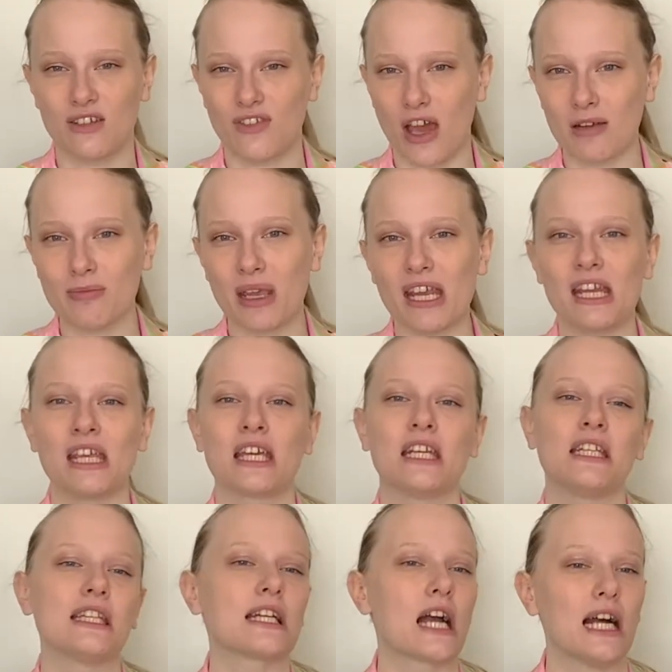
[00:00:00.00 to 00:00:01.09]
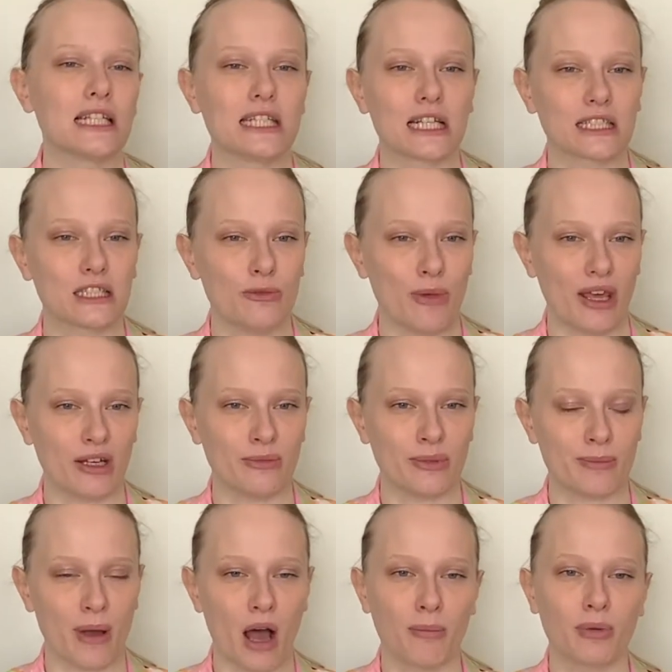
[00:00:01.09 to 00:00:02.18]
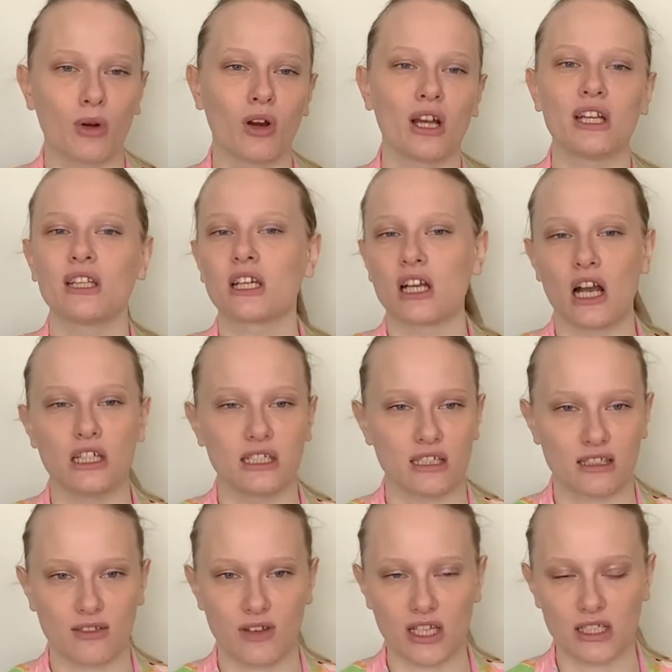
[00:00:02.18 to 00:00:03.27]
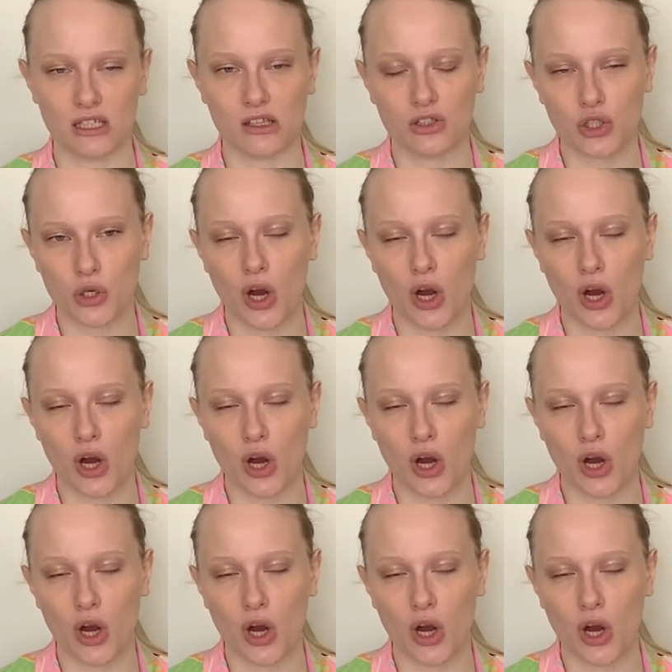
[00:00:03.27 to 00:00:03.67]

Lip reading: that painting and in the context of Madame de Pompadour and in the context of 18th century